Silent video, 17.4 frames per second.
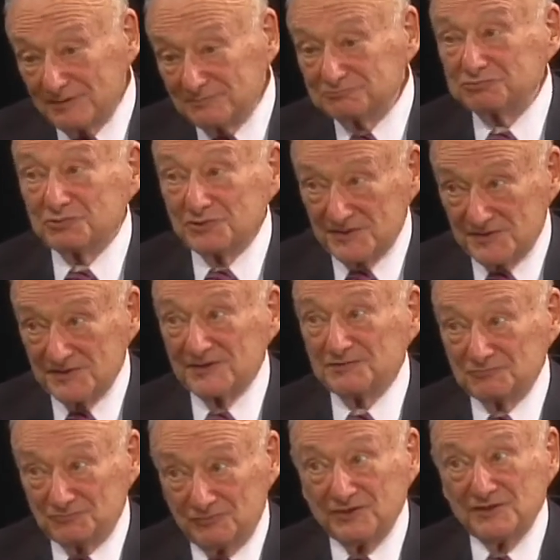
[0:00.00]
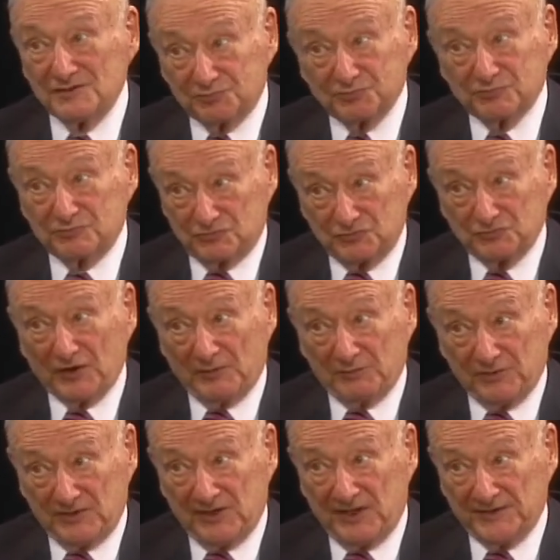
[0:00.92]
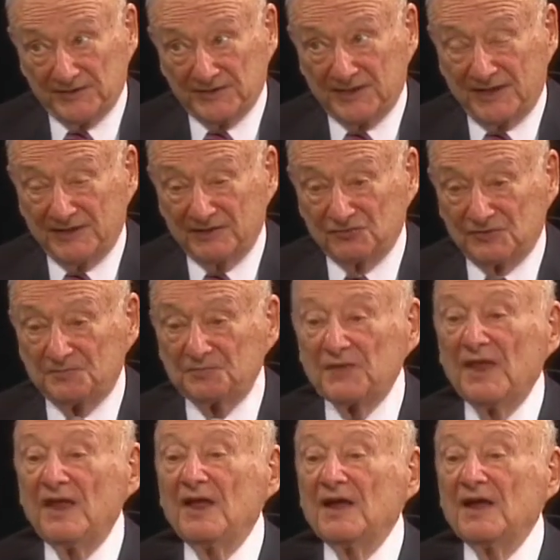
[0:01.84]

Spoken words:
was in real trouble on occasion.